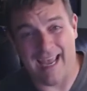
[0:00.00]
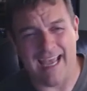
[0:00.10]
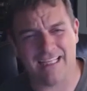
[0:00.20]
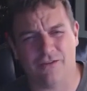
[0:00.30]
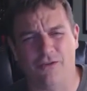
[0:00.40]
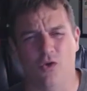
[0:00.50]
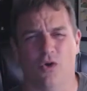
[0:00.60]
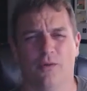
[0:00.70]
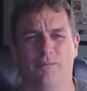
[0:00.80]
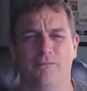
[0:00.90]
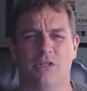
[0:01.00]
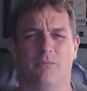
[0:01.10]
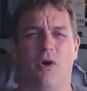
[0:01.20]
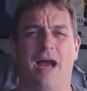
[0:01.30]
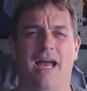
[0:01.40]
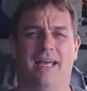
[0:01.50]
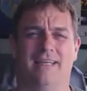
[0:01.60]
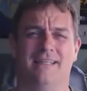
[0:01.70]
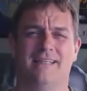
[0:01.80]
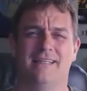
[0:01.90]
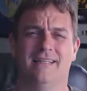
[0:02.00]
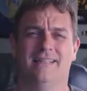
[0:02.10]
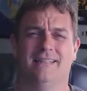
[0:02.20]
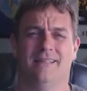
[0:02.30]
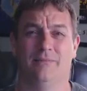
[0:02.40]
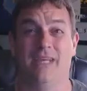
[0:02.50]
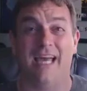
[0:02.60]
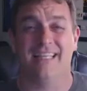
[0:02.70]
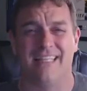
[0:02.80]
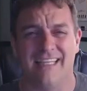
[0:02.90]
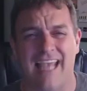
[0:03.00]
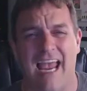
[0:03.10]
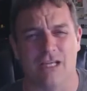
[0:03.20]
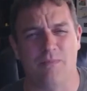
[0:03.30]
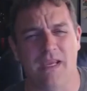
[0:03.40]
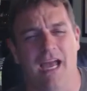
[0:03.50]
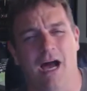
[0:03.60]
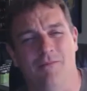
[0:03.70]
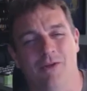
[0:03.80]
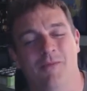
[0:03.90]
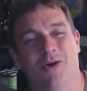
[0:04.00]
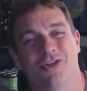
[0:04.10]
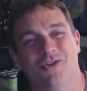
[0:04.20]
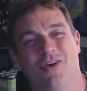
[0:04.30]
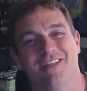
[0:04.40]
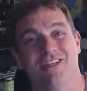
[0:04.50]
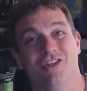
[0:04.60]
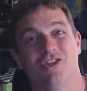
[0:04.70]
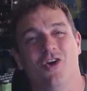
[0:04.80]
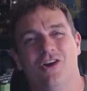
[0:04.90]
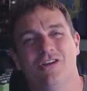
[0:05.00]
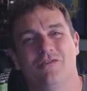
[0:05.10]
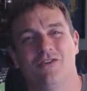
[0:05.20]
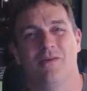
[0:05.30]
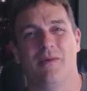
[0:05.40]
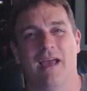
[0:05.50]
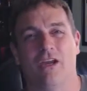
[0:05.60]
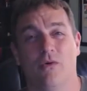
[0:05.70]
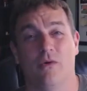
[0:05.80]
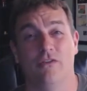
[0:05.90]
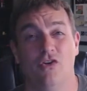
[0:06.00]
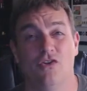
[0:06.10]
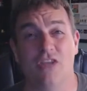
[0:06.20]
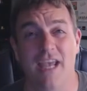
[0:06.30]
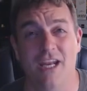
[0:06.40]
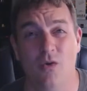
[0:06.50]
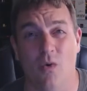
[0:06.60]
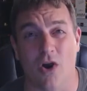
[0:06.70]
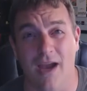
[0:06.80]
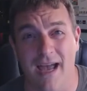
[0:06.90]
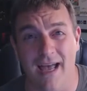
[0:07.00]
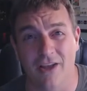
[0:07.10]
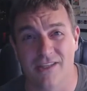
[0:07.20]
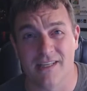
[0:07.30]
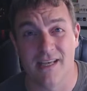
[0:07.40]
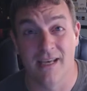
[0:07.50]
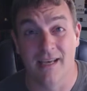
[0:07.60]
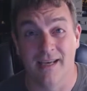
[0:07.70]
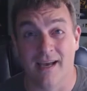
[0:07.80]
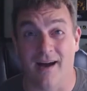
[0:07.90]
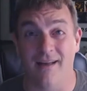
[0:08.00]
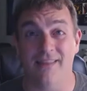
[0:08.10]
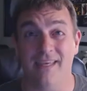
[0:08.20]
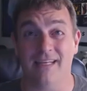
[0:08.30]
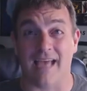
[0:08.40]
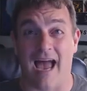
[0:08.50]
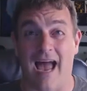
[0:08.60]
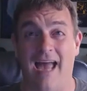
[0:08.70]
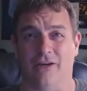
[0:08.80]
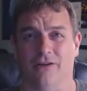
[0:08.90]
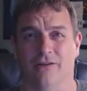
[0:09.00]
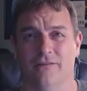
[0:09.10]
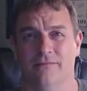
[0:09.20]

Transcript: As if you were surprised. Because this has become the most trusted source for tobacco reviews anywhere else on the entire